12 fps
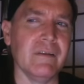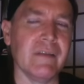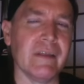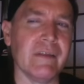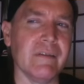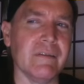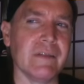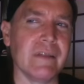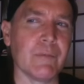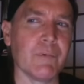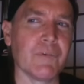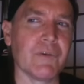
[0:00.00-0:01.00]
they, they
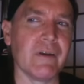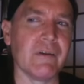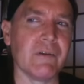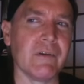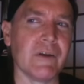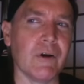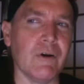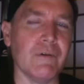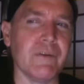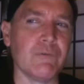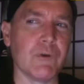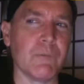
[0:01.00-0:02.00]
they present it like, oh,
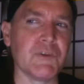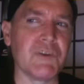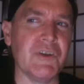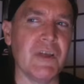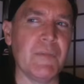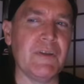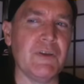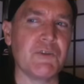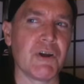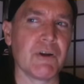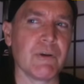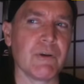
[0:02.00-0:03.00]
these were a bunch of hippie
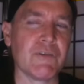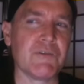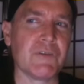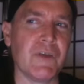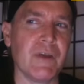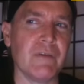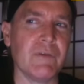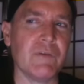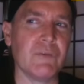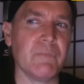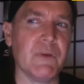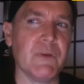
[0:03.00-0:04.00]
degenerates just having
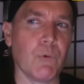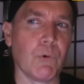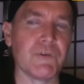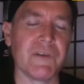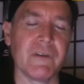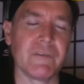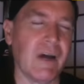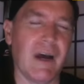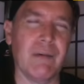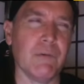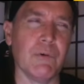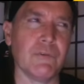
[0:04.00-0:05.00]
some big orgy. It's
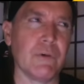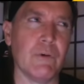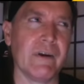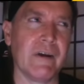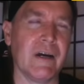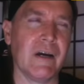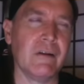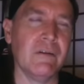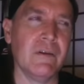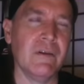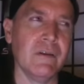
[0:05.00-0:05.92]
not what was going on.